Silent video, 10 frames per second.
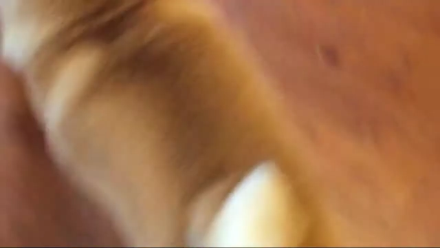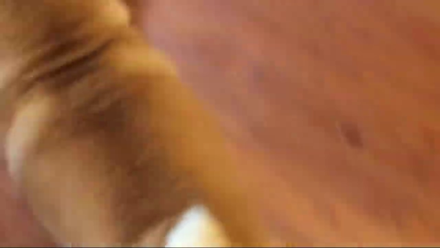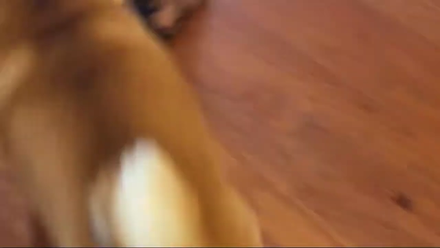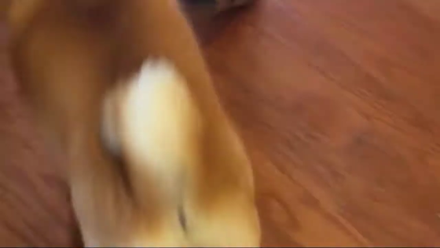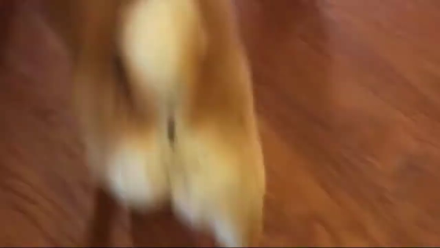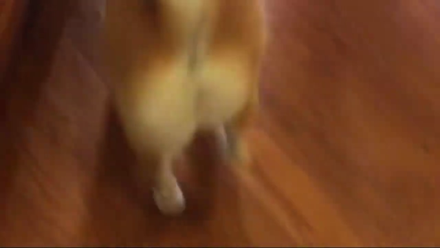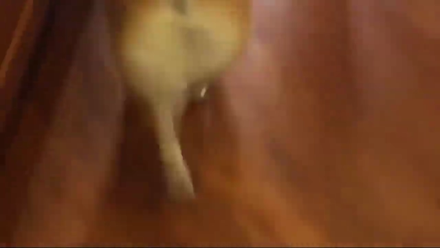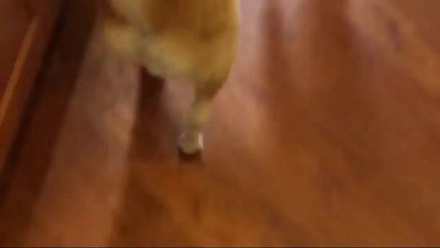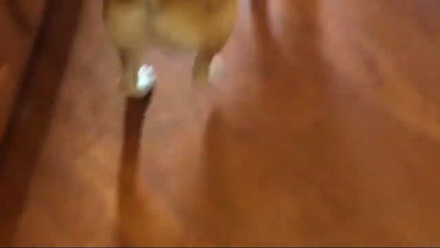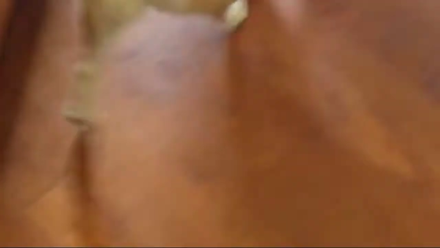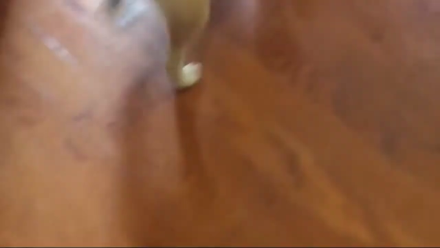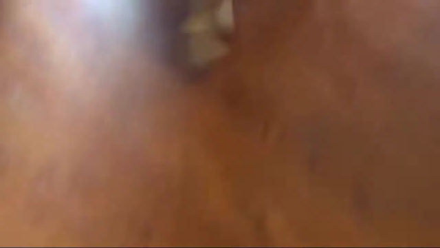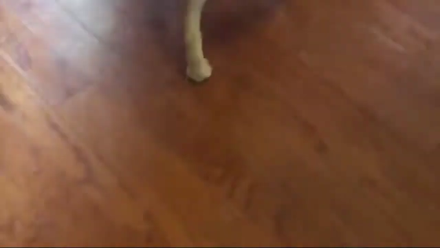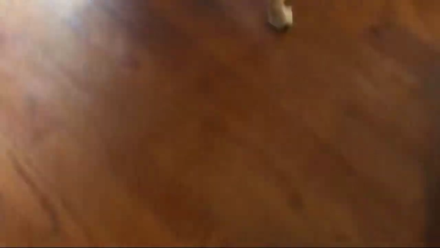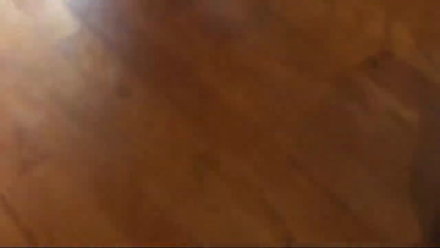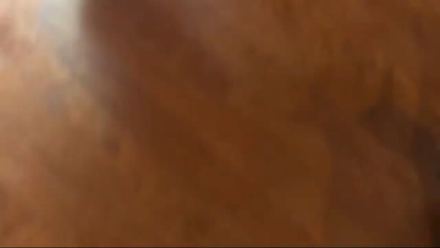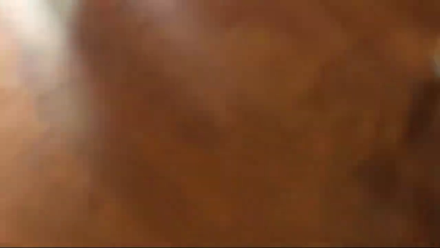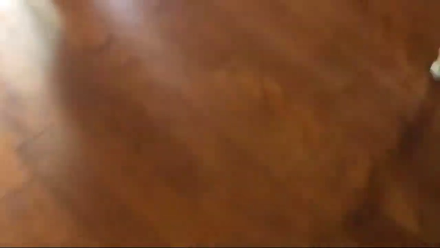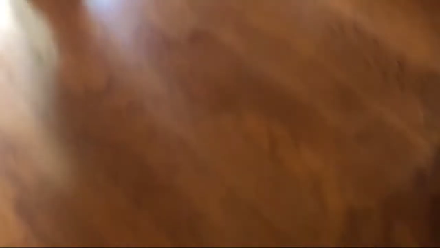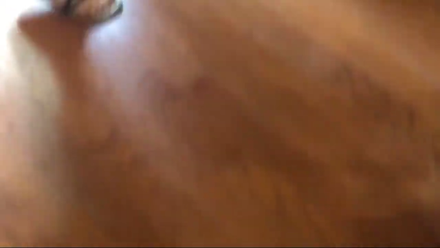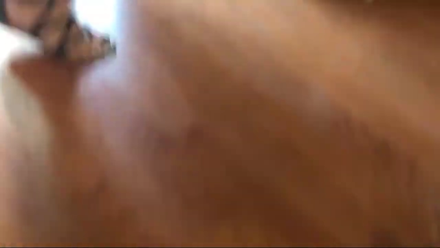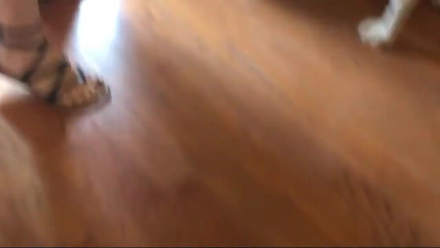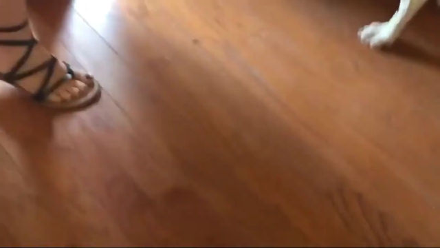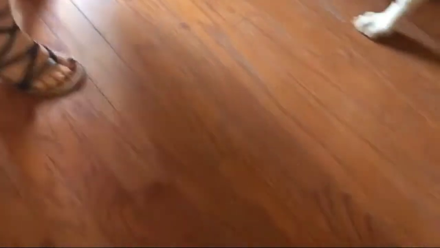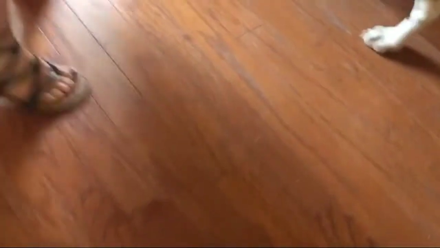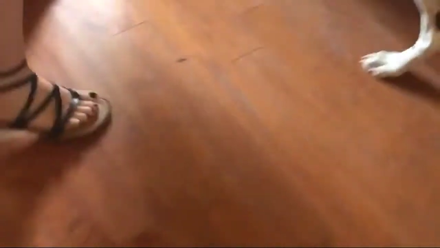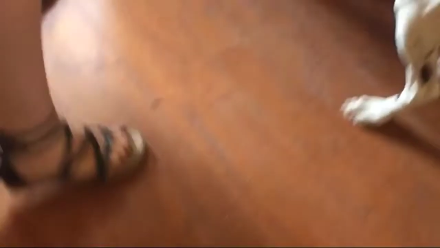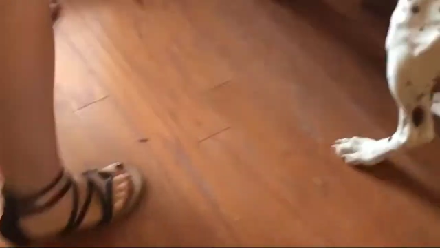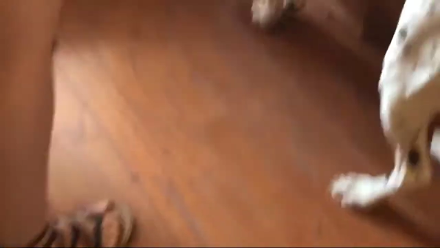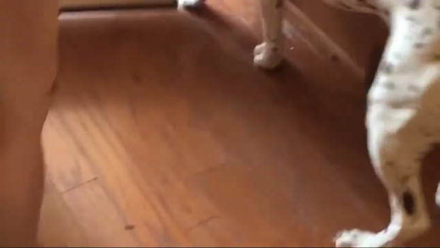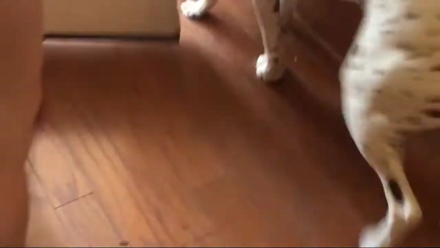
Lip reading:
[unreadable: no face in view]